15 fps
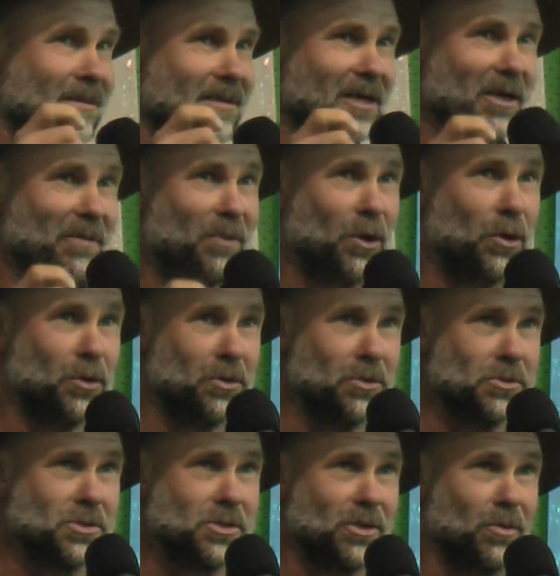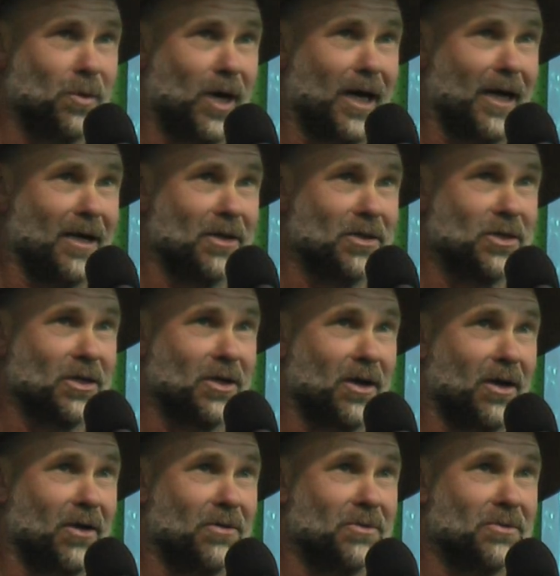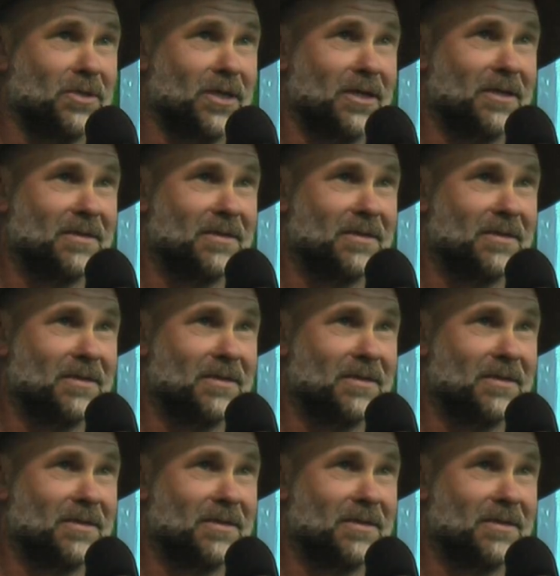He paused a while to gloat.